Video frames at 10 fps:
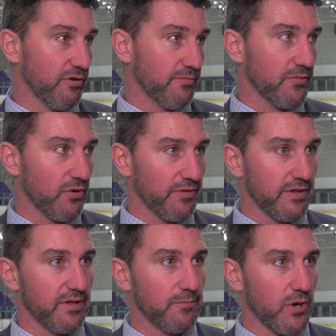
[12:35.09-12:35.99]
or they
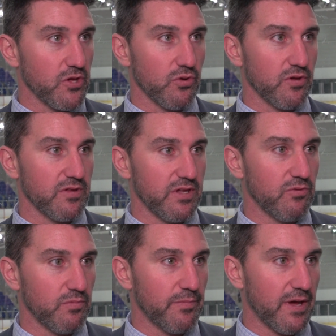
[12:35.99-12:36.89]
did pressure us, that he
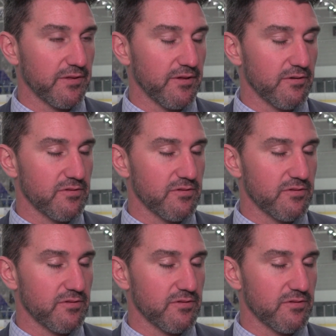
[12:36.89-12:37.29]
would be back there.